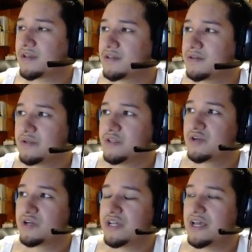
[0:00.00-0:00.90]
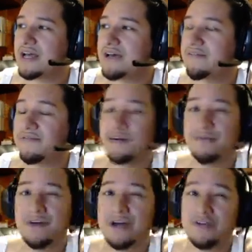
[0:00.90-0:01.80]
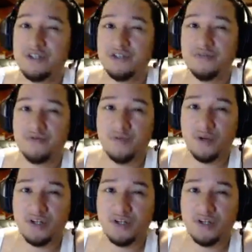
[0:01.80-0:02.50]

you're gonna have 504